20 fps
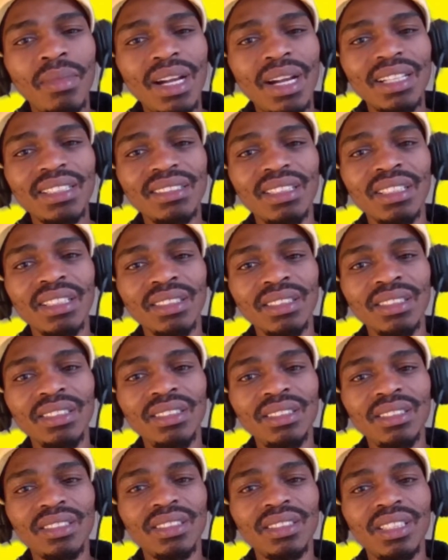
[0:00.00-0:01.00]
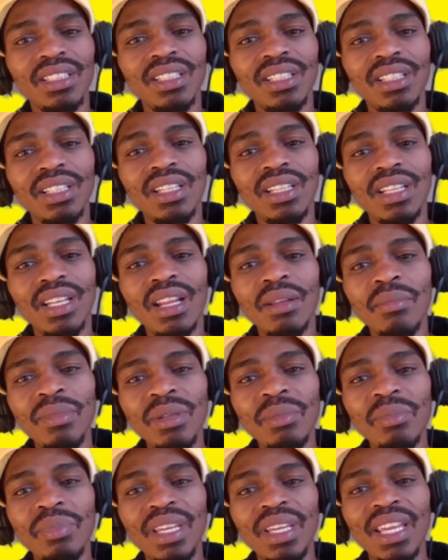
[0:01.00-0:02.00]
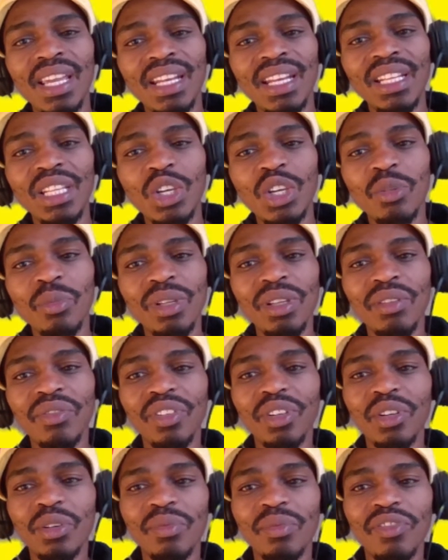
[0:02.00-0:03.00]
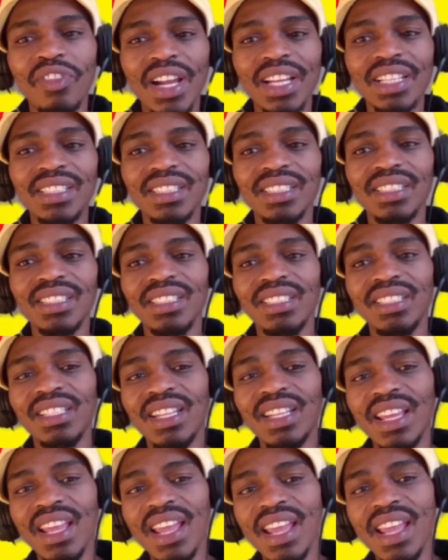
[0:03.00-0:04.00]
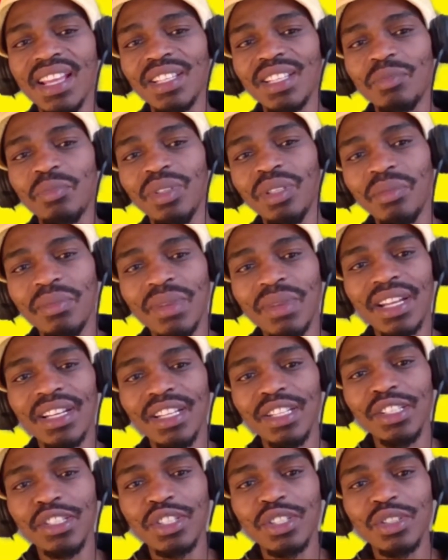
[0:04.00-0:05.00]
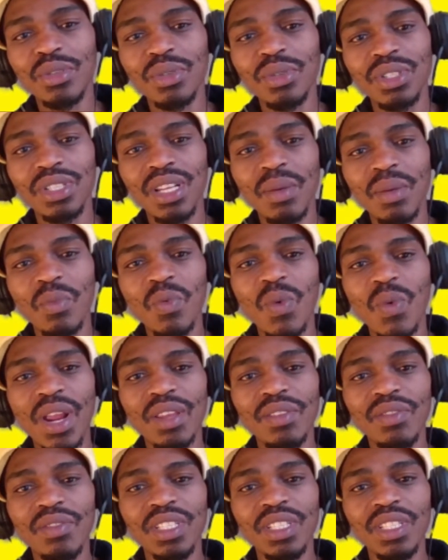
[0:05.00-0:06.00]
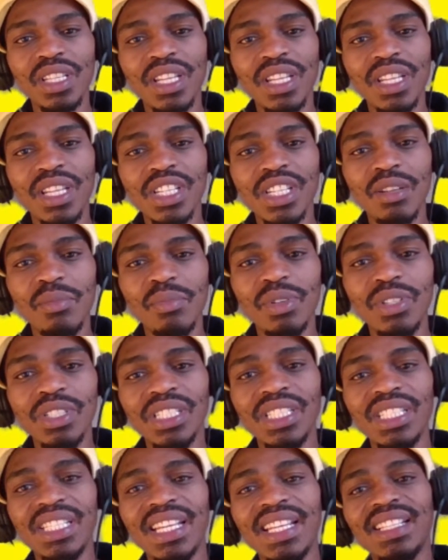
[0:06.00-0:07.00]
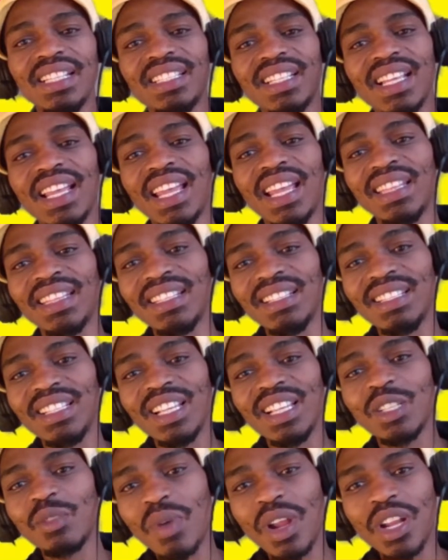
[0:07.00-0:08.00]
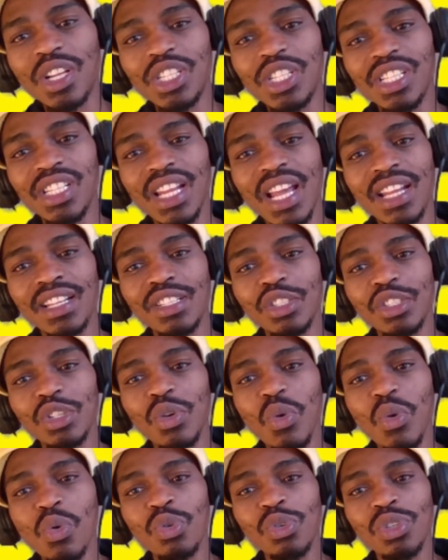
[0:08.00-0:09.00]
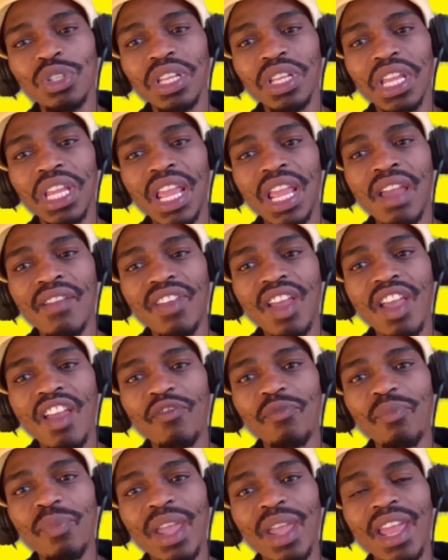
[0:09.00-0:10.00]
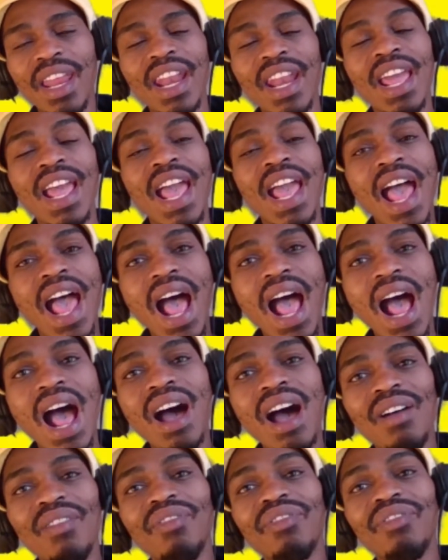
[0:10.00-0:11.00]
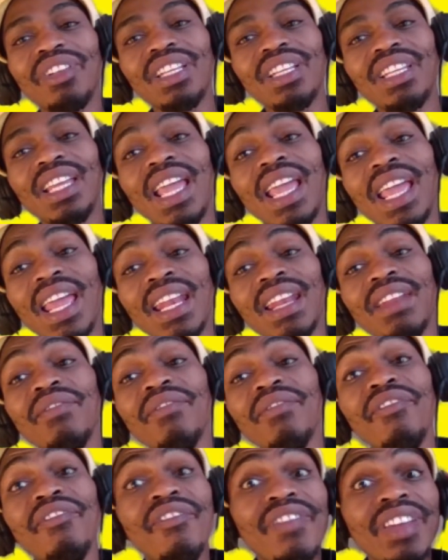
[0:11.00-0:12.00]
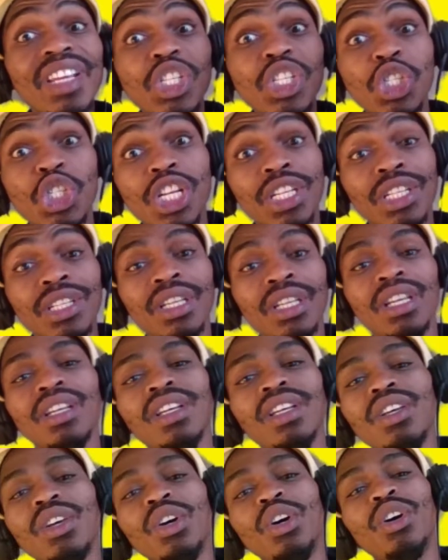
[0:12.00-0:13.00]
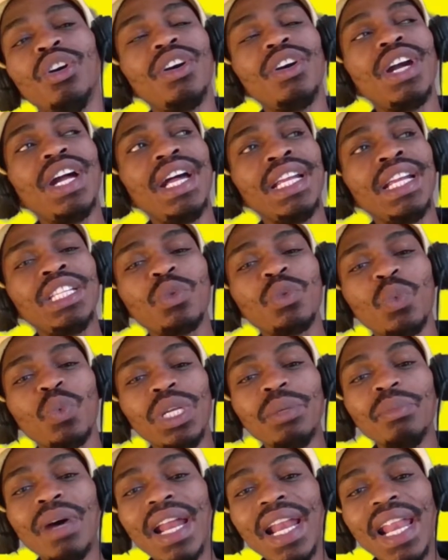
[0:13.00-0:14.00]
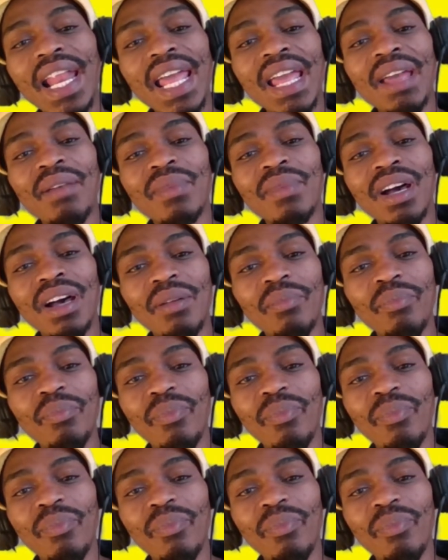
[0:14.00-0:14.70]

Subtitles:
those, Namibian economic freedom fighters has been managed to some waves in national politics, and this expansion underscores the EFF Pan-African vision, all right, with Malema